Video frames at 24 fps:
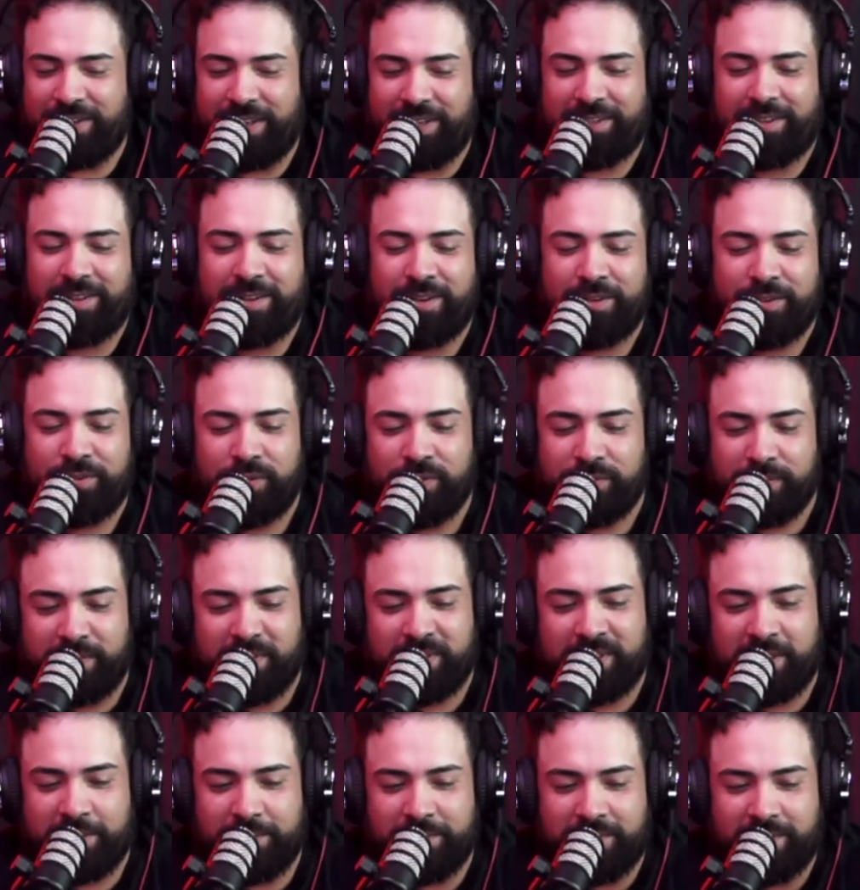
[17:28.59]
cartoons from The
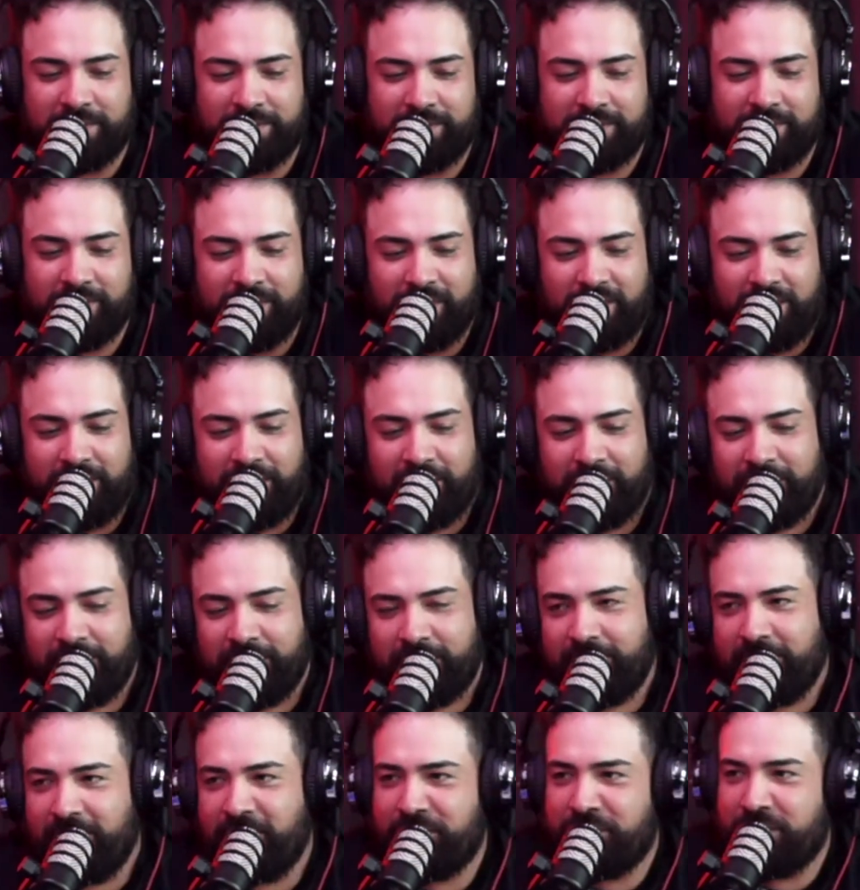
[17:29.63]
Simpsons,
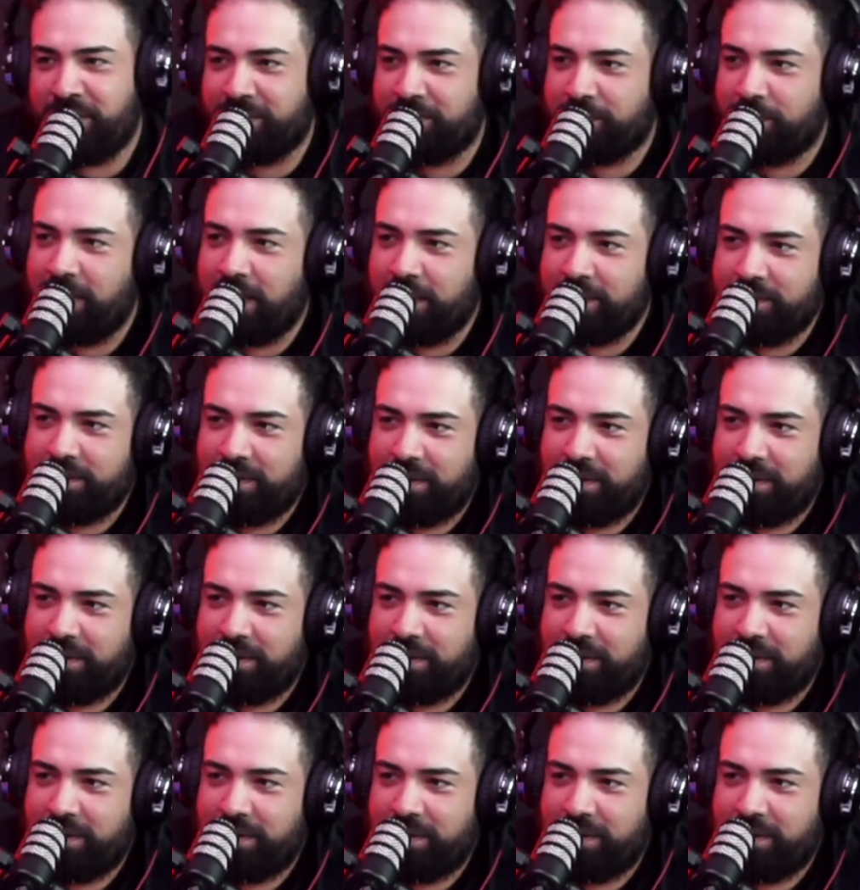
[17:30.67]
Itchy and Scratchy.